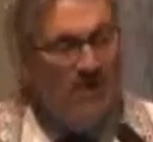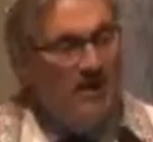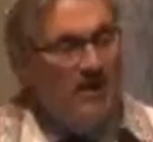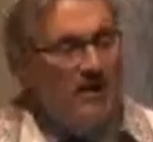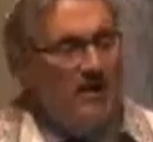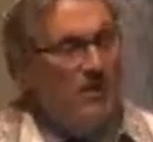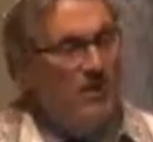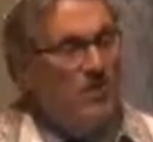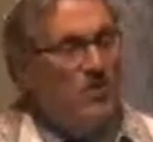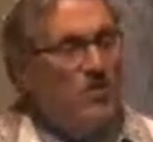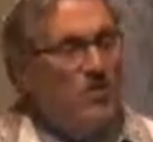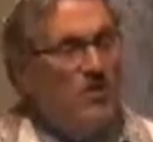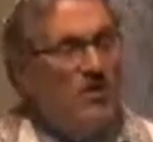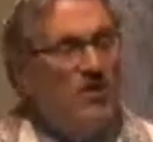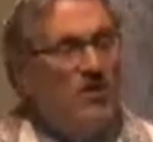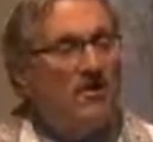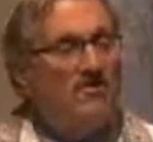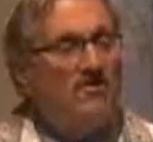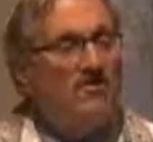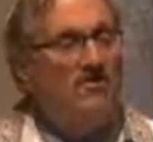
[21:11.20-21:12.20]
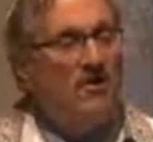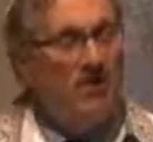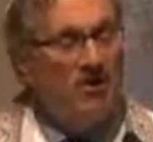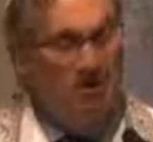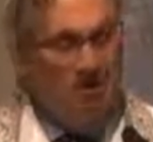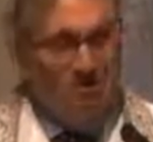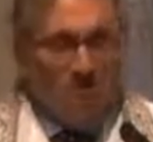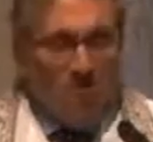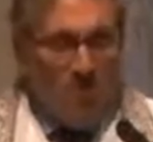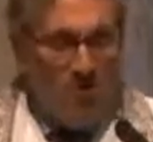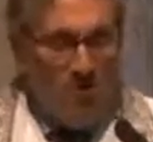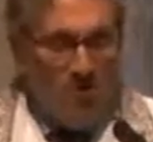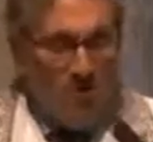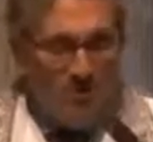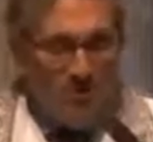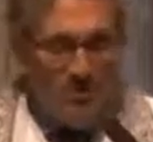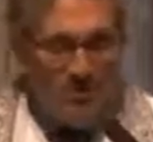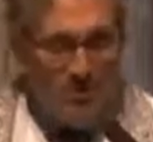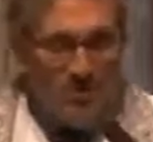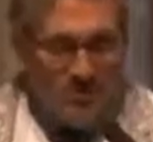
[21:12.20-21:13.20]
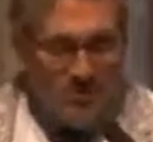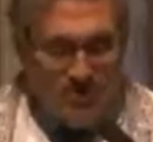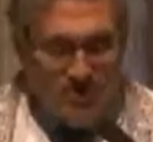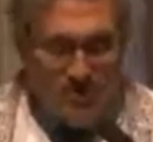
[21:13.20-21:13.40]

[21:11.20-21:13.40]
and we ourselves know we should.